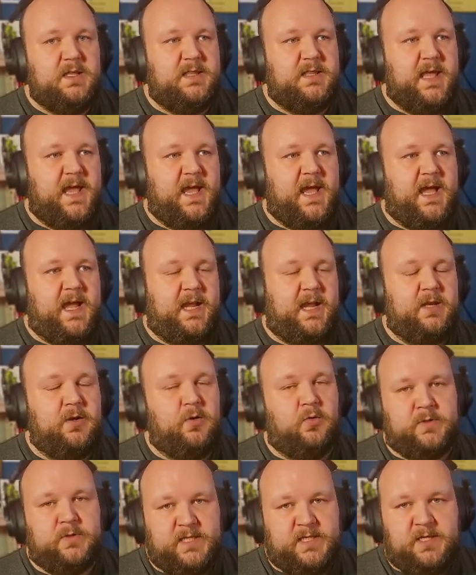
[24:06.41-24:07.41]
that I can
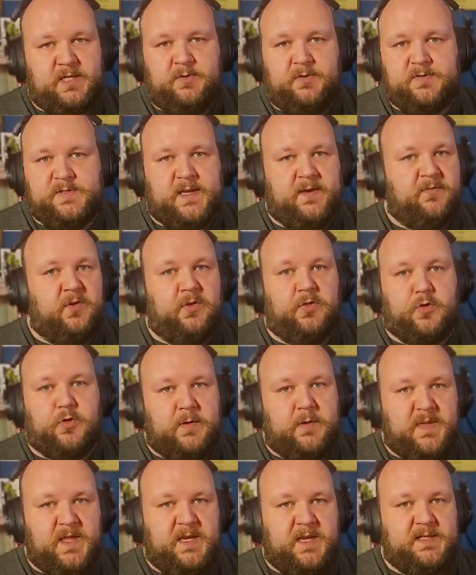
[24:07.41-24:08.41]
only use every 3
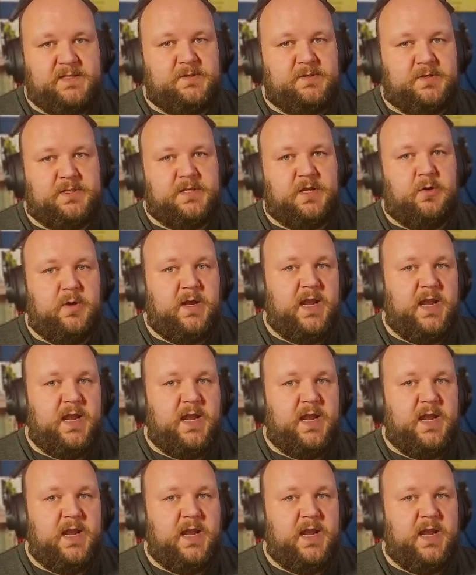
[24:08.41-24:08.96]
minutes or so and